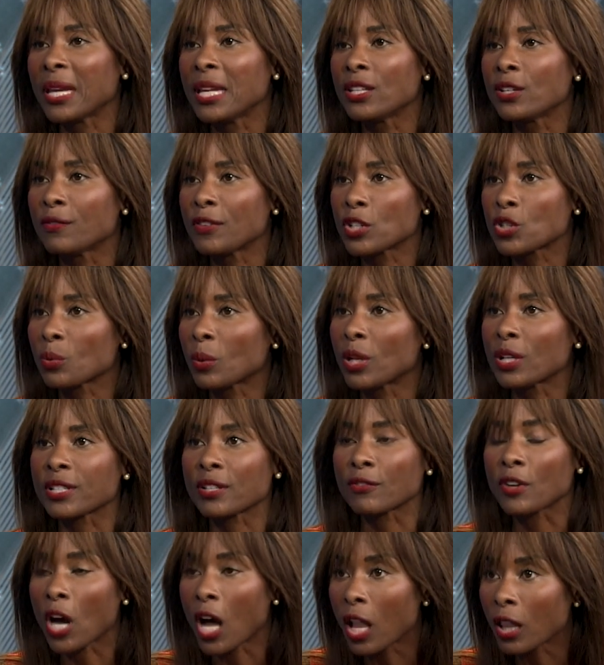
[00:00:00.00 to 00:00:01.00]
individuals
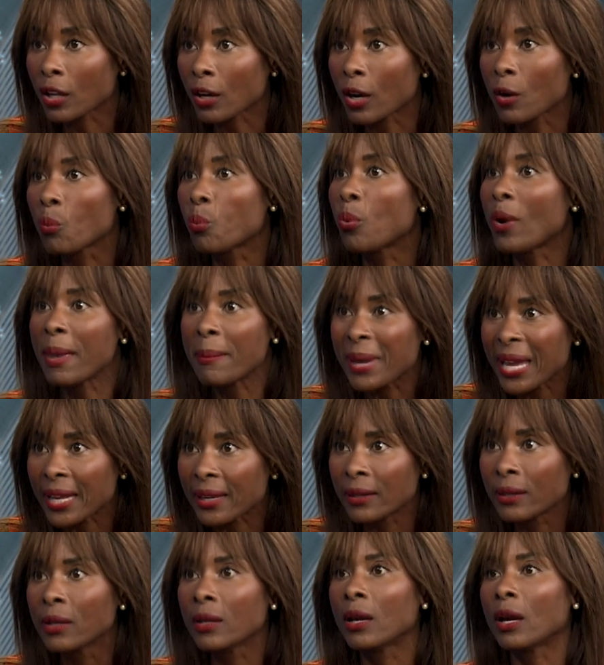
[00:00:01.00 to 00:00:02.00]
of color,
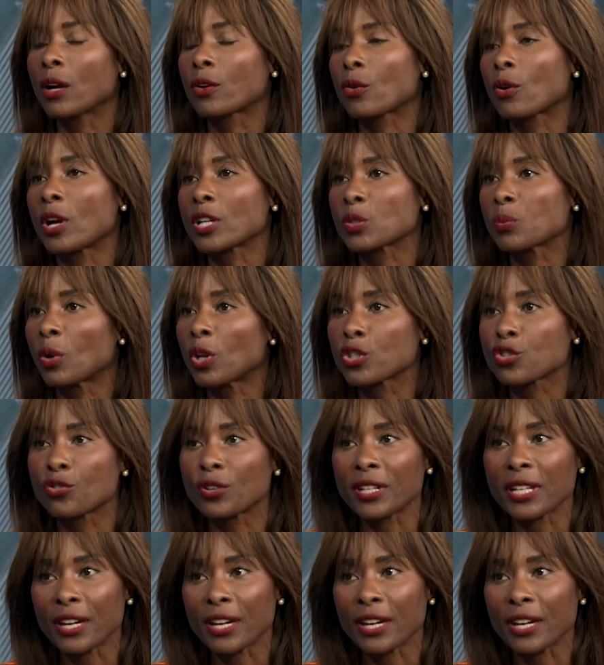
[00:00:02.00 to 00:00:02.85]
women across Wall Street,